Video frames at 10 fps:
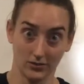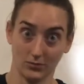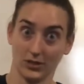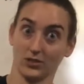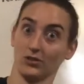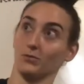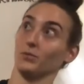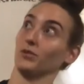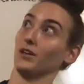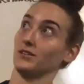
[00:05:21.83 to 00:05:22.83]
You make sure you pull
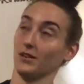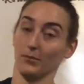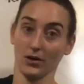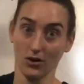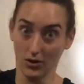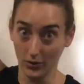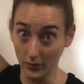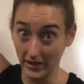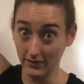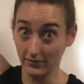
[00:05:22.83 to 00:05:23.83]
that dumbbell all the
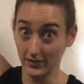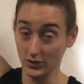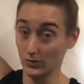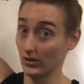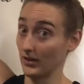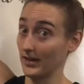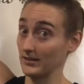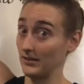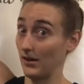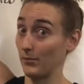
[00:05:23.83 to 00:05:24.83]
way and finish with a locked
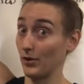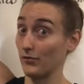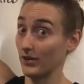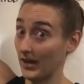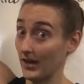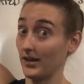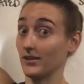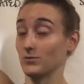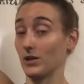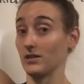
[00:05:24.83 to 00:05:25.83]
out elbow overhead,
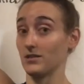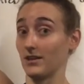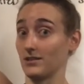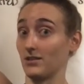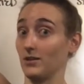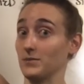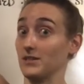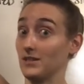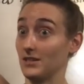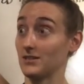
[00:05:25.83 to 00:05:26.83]
as well as locked out hips and
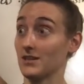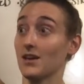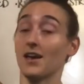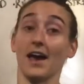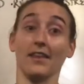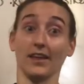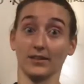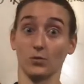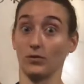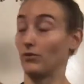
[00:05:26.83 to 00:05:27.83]
knees, and that's
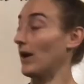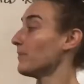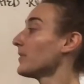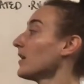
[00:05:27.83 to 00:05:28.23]
1 rep.